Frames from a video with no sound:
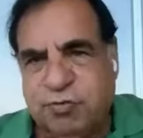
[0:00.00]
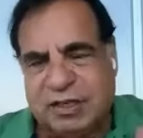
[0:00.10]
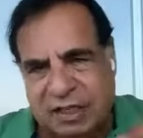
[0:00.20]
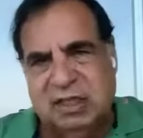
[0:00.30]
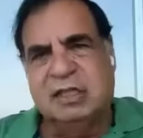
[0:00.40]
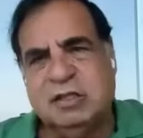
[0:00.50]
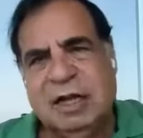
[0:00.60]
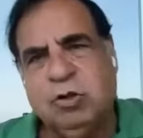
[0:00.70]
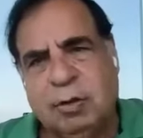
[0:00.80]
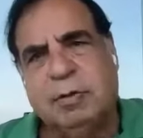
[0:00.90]
In fact, it is
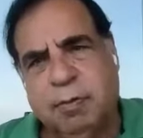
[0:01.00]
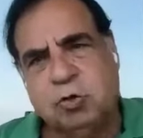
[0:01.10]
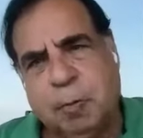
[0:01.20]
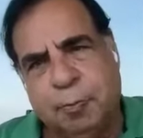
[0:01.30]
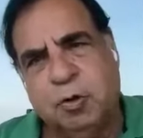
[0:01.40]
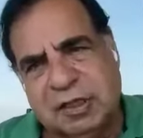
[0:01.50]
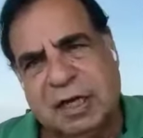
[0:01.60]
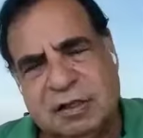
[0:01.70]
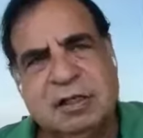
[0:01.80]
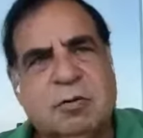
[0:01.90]
now the, the most populous
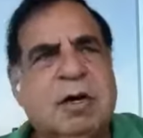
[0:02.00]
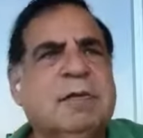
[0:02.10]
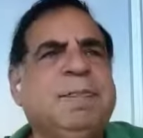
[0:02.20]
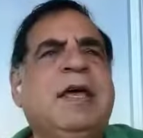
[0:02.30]
country in the world.